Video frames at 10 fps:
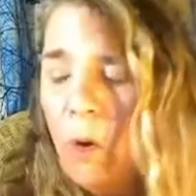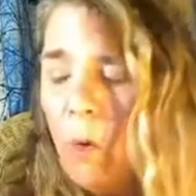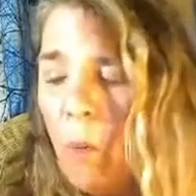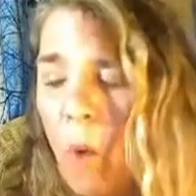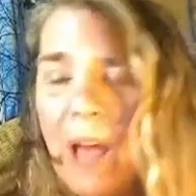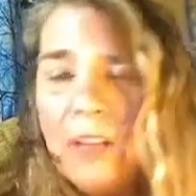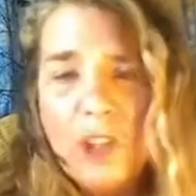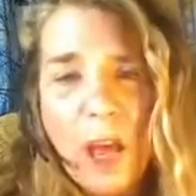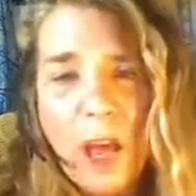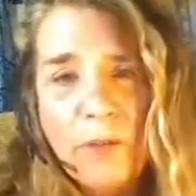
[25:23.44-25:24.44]
watch
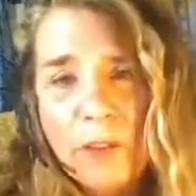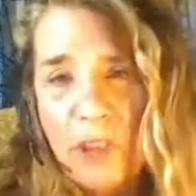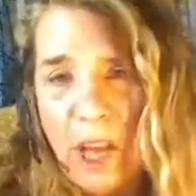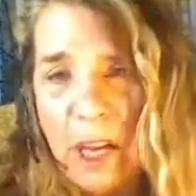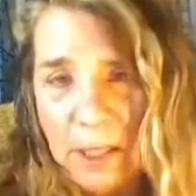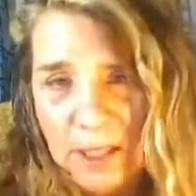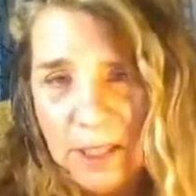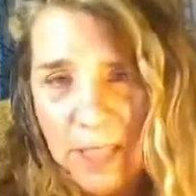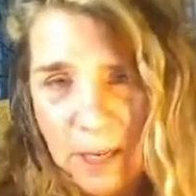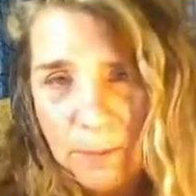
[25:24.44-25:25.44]
out for
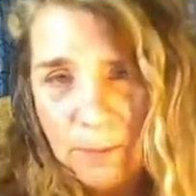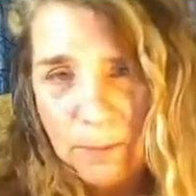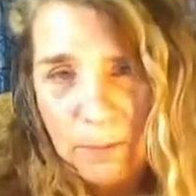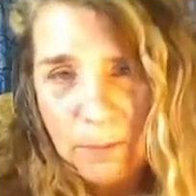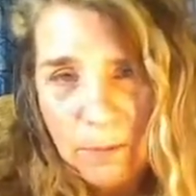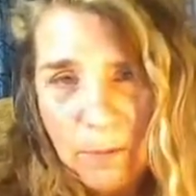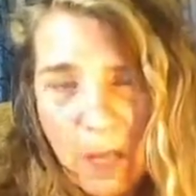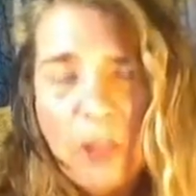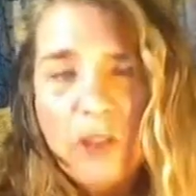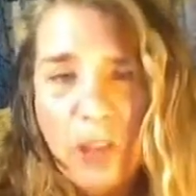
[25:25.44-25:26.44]
jealousy.
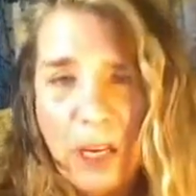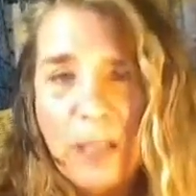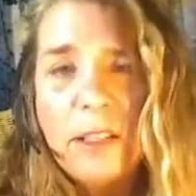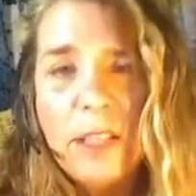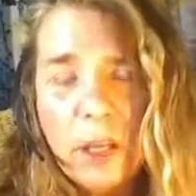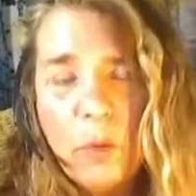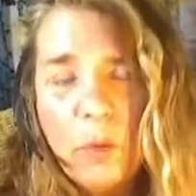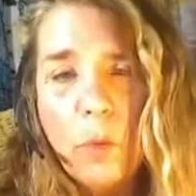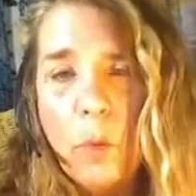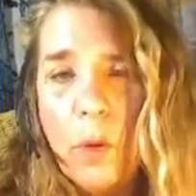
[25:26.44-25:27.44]
Jealousy
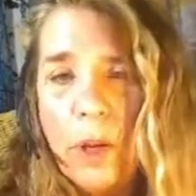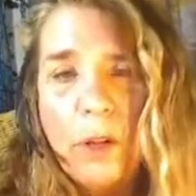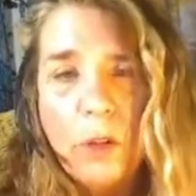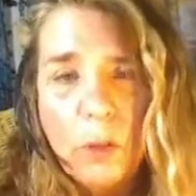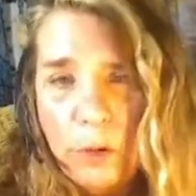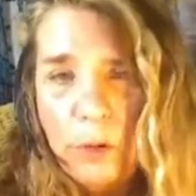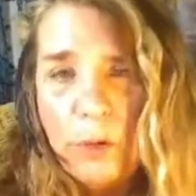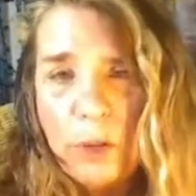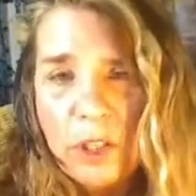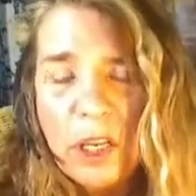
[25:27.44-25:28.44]
will
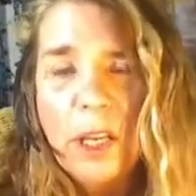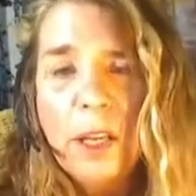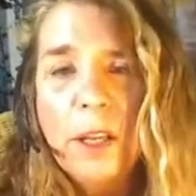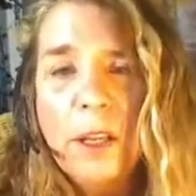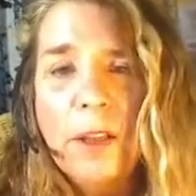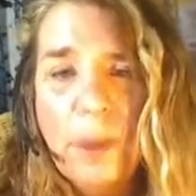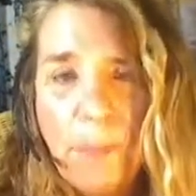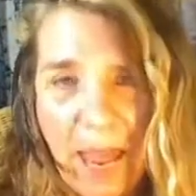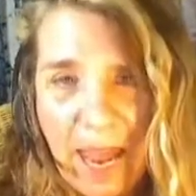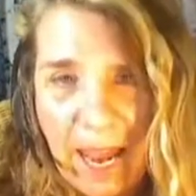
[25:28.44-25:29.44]
lose the
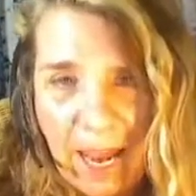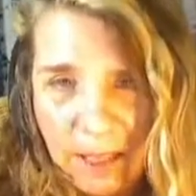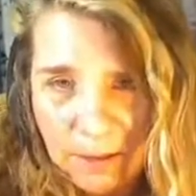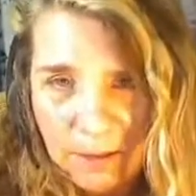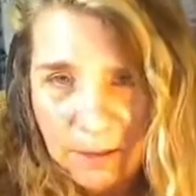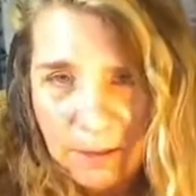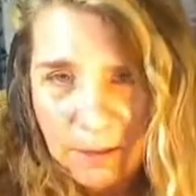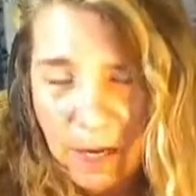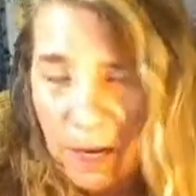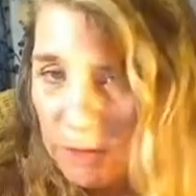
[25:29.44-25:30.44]
man
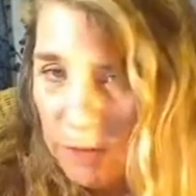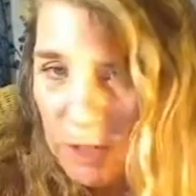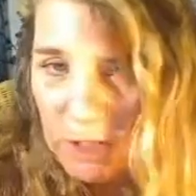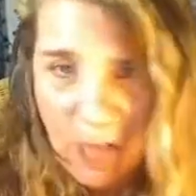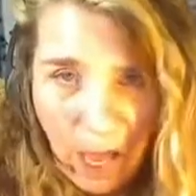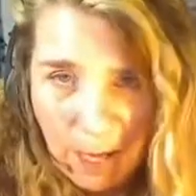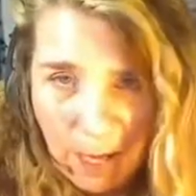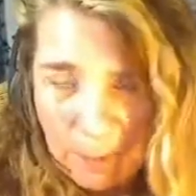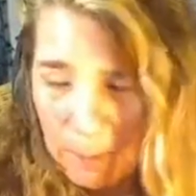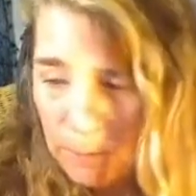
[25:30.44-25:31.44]
every
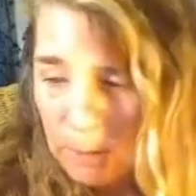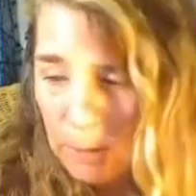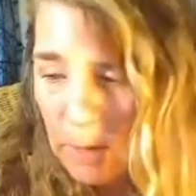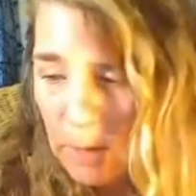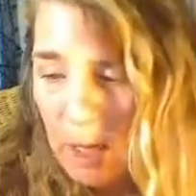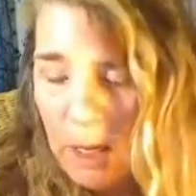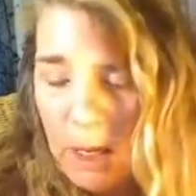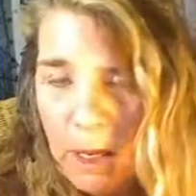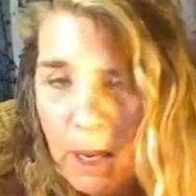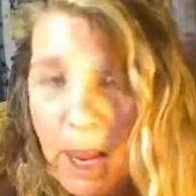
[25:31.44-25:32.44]
time.
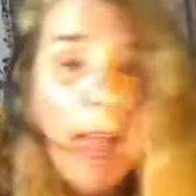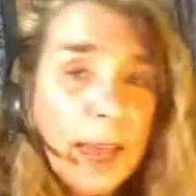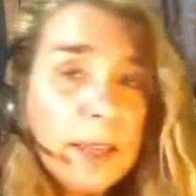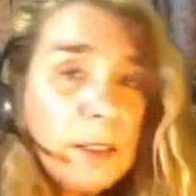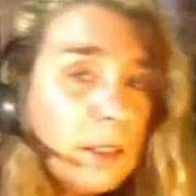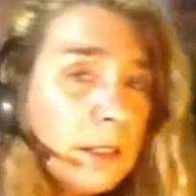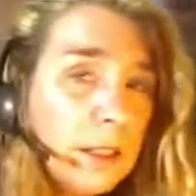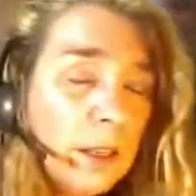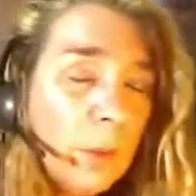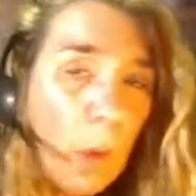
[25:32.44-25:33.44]
And
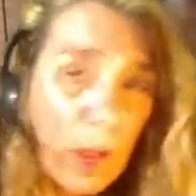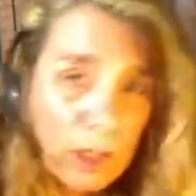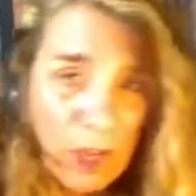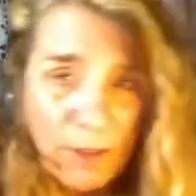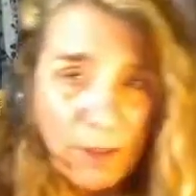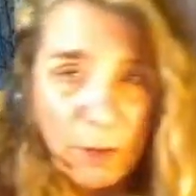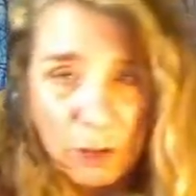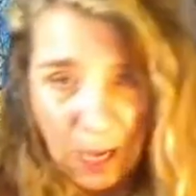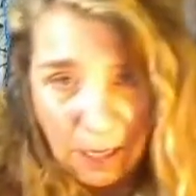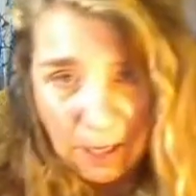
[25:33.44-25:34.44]
watch out for
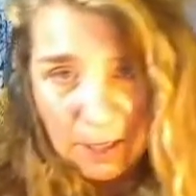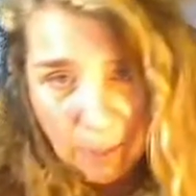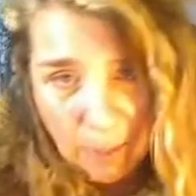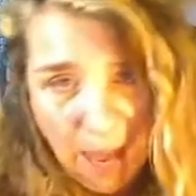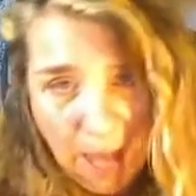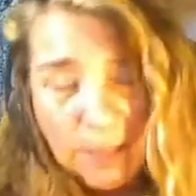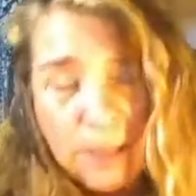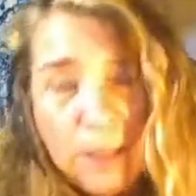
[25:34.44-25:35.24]
jealous men,